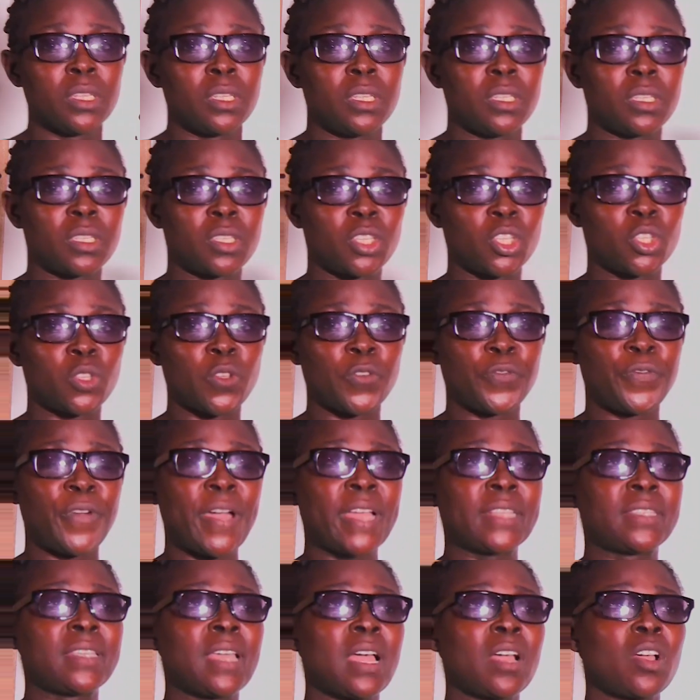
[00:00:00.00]
The
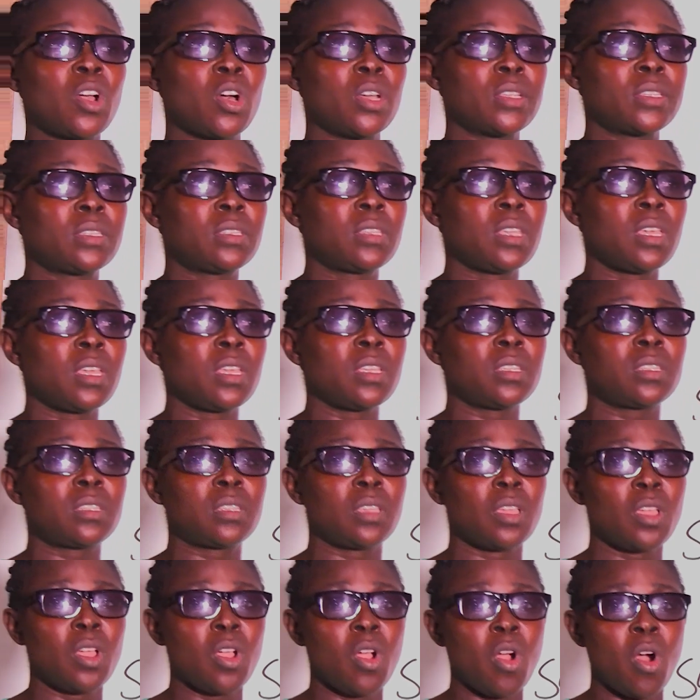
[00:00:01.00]
Schistophyta consists